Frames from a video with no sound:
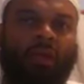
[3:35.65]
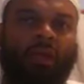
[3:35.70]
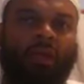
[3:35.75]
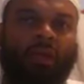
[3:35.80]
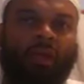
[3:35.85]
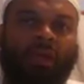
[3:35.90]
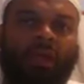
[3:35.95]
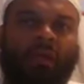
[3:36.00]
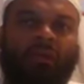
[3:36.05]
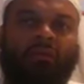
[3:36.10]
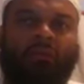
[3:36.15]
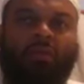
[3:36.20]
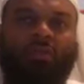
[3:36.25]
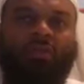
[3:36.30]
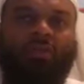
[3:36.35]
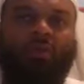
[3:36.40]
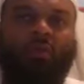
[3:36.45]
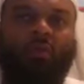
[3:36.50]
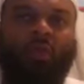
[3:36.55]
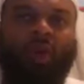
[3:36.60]
It gives
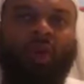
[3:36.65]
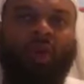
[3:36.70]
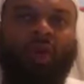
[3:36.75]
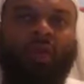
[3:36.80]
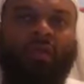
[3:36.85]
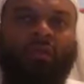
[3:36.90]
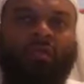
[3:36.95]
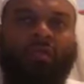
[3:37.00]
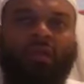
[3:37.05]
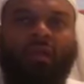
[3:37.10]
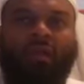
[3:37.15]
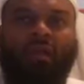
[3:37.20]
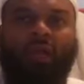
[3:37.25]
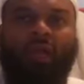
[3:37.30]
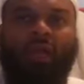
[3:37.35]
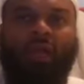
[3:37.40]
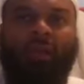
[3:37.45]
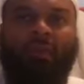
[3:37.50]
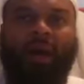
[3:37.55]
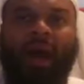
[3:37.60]
us a way to
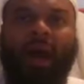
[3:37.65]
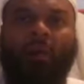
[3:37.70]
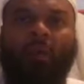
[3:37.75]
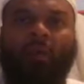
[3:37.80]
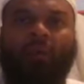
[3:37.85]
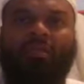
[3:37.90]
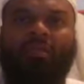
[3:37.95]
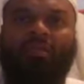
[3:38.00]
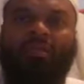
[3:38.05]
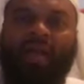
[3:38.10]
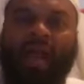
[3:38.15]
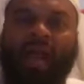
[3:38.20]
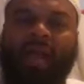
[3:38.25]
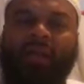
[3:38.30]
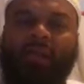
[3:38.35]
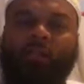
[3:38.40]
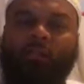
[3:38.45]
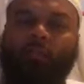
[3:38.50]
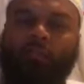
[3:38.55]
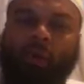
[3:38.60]
claim our
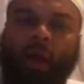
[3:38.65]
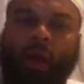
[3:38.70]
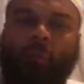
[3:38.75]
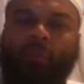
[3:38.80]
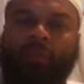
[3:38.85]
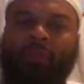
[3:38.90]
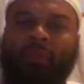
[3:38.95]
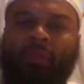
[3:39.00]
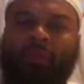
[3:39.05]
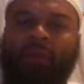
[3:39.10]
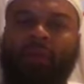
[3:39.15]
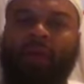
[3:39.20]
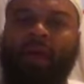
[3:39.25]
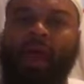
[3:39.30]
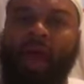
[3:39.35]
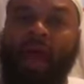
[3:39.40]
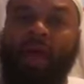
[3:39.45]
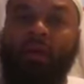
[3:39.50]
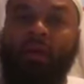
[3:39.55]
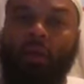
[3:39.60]
status properly
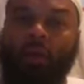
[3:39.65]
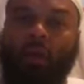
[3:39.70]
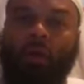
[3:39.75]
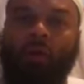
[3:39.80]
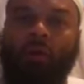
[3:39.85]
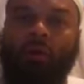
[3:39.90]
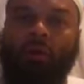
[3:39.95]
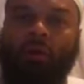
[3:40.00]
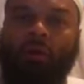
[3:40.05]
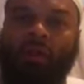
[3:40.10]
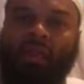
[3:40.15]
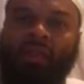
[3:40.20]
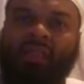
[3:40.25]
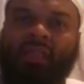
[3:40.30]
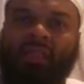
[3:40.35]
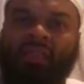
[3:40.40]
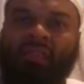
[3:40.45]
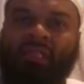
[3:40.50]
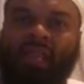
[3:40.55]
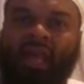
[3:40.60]
at law
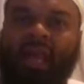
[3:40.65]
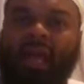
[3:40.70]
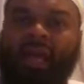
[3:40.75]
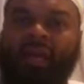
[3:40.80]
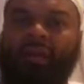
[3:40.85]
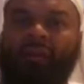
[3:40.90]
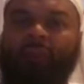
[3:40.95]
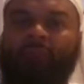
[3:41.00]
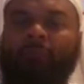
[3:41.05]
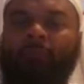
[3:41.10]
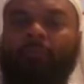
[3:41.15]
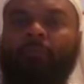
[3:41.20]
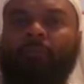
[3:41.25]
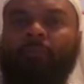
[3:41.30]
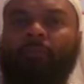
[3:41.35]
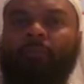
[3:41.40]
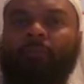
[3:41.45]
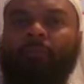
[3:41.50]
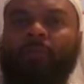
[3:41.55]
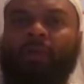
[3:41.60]
in this land.
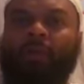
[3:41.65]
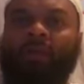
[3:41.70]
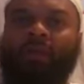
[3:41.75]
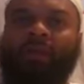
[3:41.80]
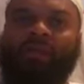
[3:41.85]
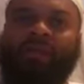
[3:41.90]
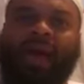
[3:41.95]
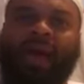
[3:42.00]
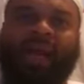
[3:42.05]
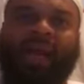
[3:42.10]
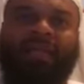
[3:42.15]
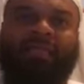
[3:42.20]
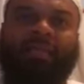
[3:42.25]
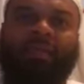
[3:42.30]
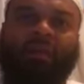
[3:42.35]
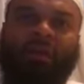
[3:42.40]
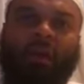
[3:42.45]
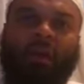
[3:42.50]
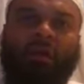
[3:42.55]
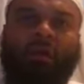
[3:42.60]
Not as
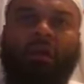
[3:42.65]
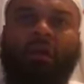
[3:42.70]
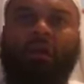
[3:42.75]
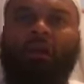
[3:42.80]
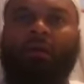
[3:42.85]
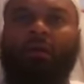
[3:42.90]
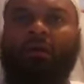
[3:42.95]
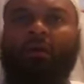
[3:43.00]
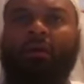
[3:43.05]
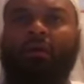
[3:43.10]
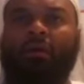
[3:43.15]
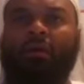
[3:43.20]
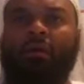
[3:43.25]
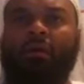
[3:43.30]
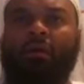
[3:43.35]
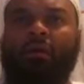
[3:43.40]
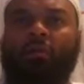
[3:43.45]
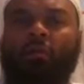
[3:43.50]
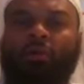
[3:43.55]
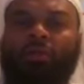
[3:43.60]
a color,
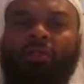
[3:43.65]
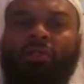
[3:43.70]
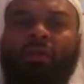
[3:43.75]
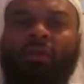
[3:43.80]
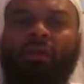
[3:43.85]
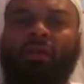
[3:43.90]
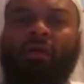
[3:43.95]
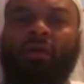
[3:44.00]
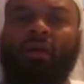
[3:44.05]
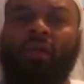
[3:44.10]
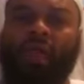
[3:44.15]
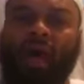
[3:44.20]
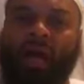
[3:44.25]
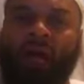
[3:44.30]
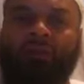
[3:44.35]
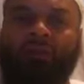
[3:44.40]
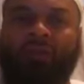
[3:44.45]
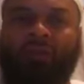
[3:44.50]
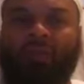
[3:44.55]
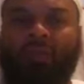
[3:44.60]
which a
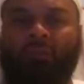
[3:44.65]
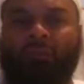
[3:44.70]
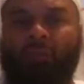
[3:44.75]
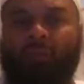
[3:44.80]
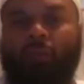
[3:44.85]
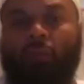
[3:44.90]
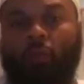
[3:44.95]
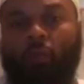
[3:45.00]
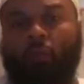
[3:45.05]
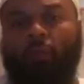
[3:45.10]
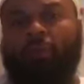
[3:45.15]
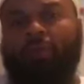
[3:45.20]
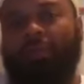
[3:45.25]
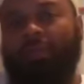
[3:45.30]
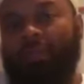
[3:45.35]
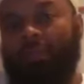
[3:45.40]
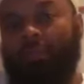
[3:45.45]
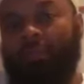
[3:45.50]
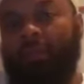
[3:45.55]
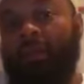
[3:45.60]
lot of us have been duped
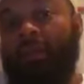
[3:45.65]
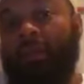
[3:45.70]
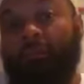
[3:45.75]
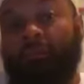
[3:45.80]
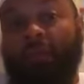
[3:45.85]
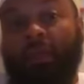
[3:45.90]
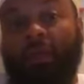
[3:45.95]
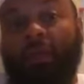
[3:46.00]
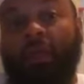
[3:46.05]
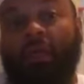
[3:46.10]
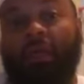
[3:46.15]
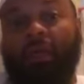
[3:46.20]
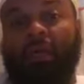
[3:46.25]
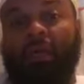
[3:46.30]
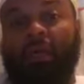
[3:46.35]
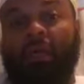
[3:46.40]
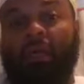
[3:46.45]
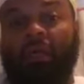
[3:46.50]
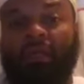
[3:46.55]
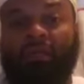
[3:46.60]
into believing
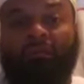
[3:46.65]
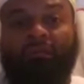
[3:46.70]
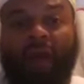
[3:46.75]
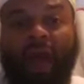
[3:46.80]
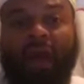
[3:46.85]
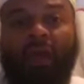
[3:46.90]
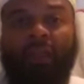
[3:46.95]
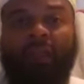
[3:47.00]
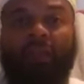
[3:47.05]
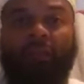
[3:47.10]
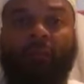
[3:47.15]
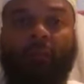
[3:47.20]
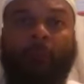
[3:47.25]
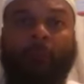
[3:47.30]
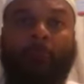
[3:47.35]
is valid.